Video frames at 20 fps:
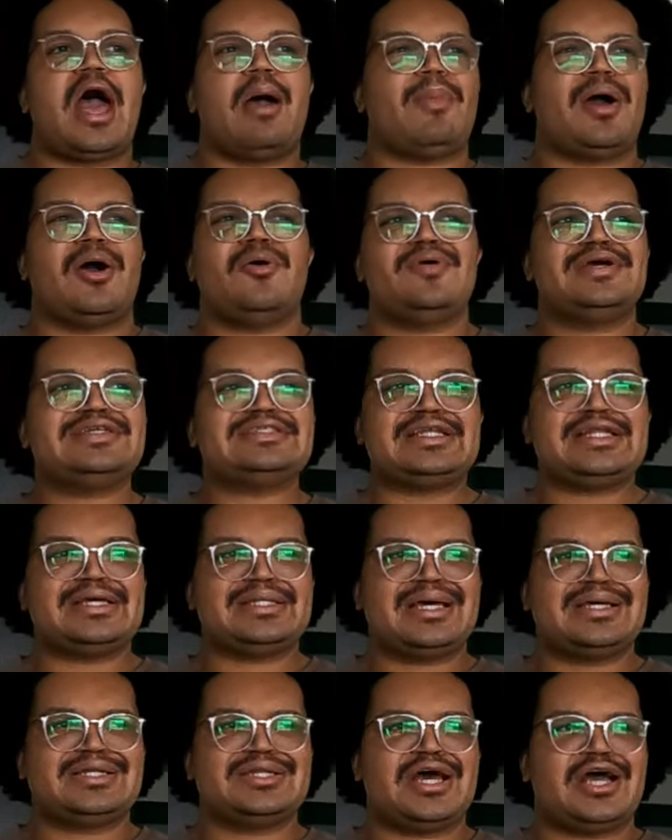I'm always
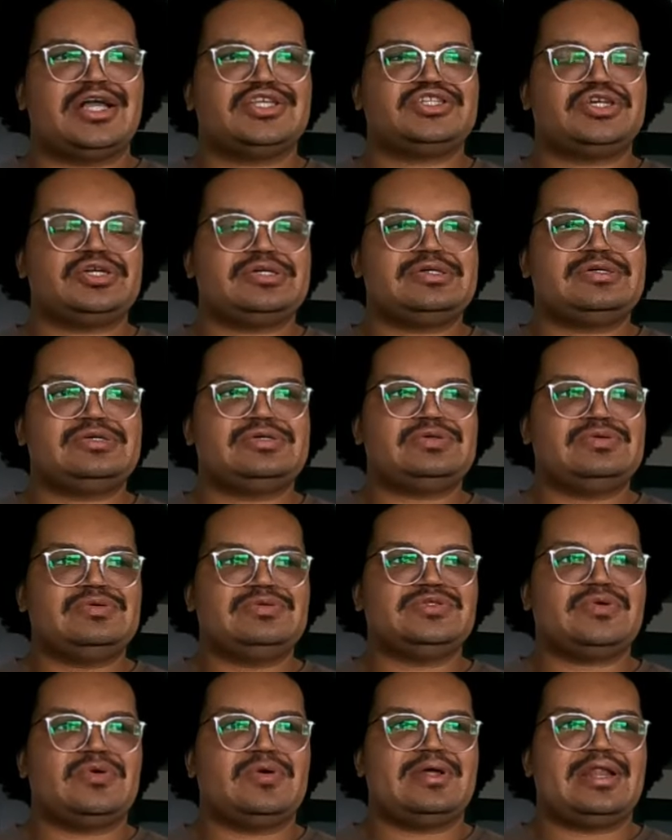eating like
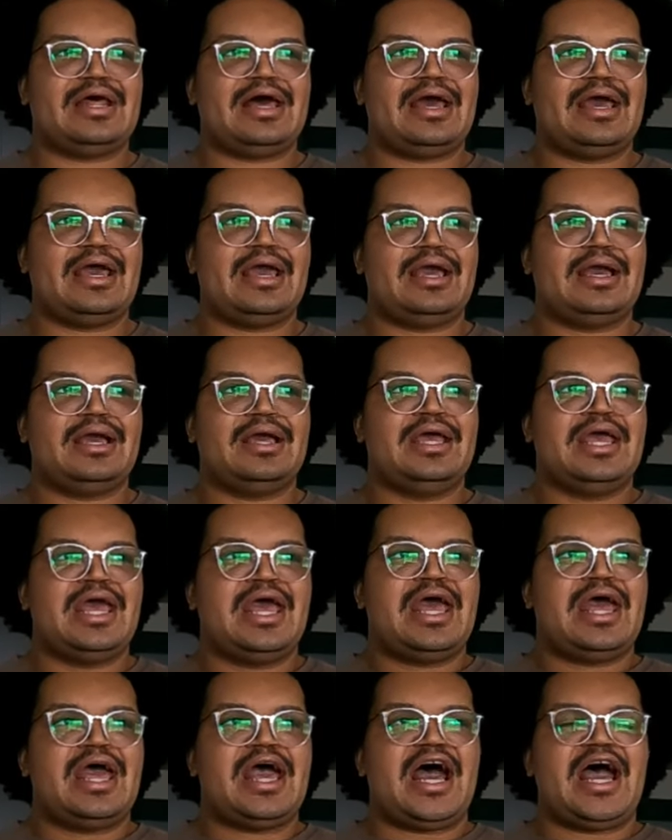nachos or like,
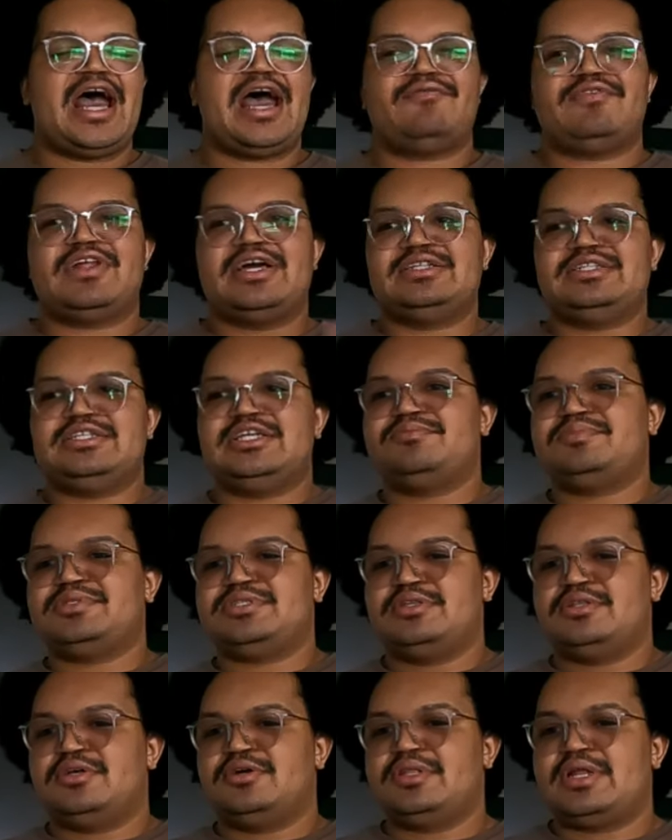I have like
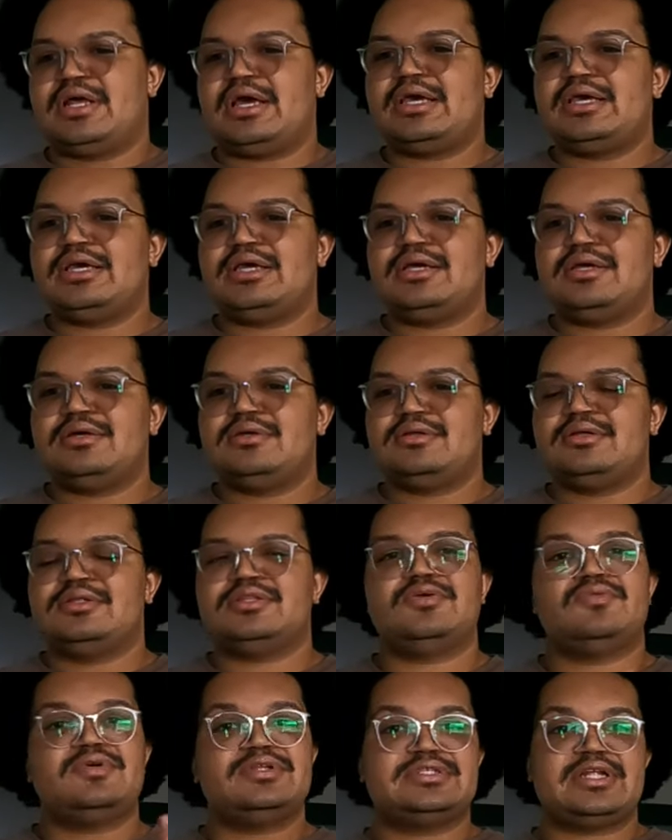dips in there that I eat.
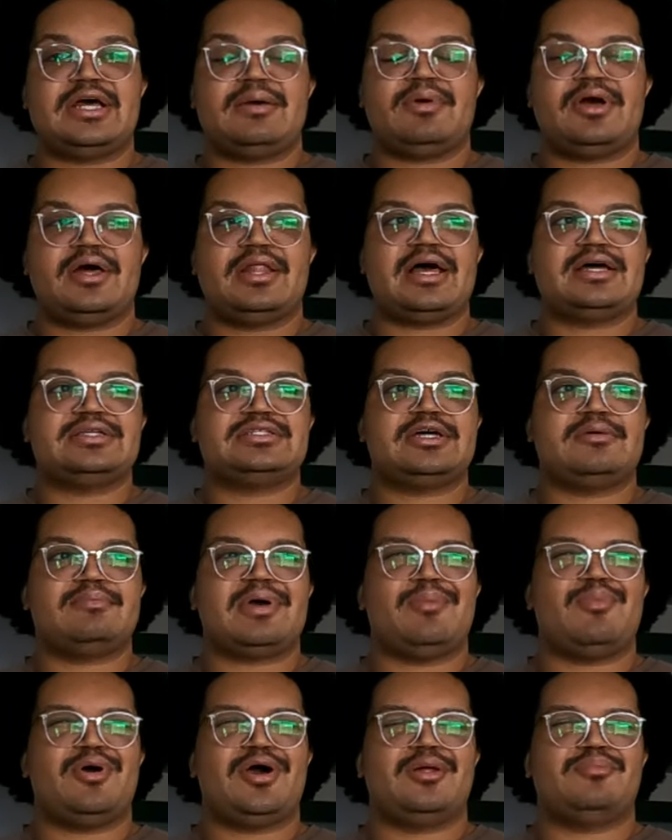The ones that I bought last time,
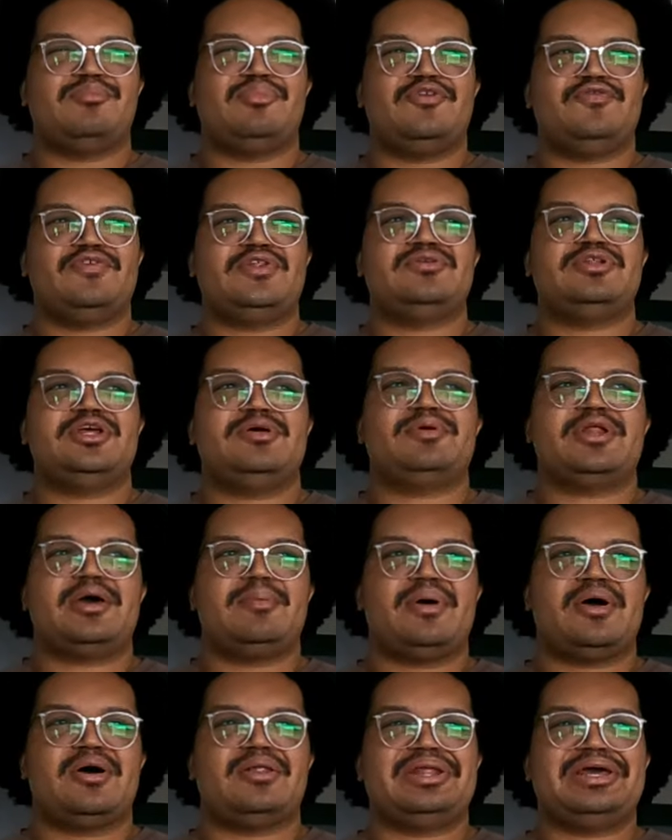I bought buffalo dip and I
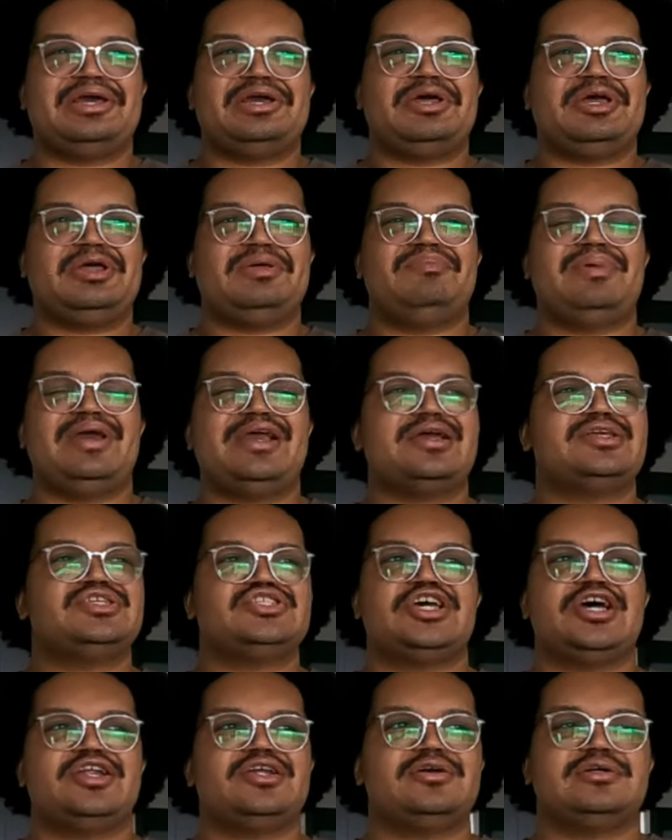bought like bacon
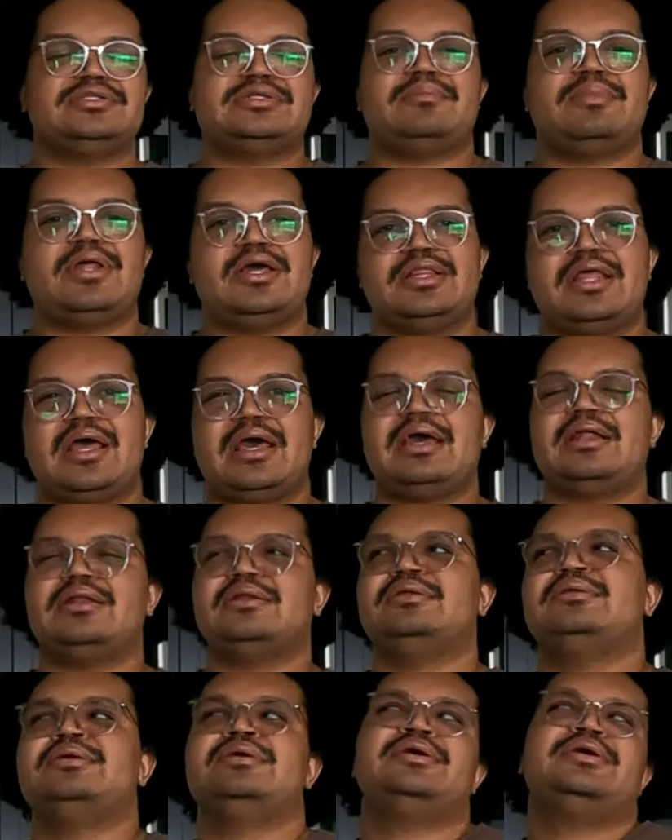cheddar or something like
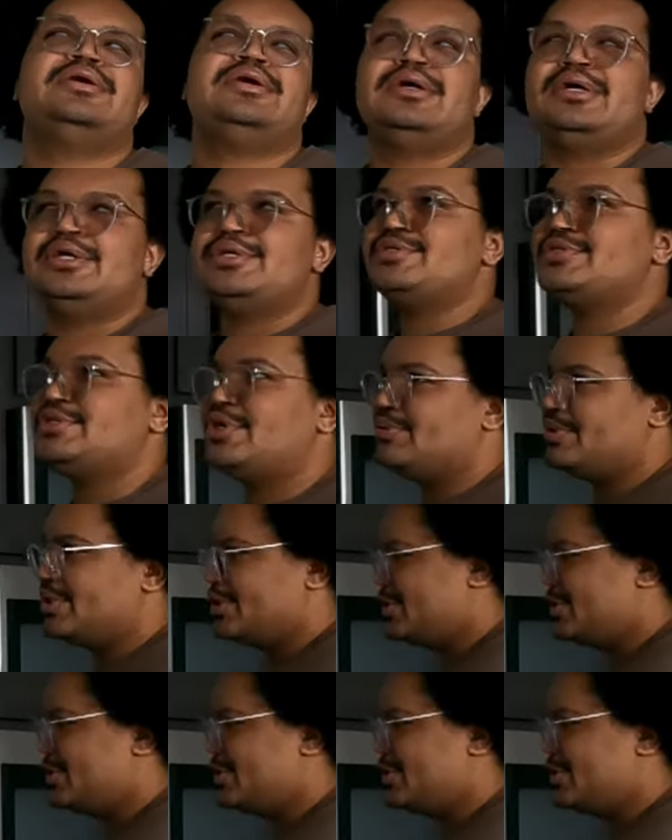that. So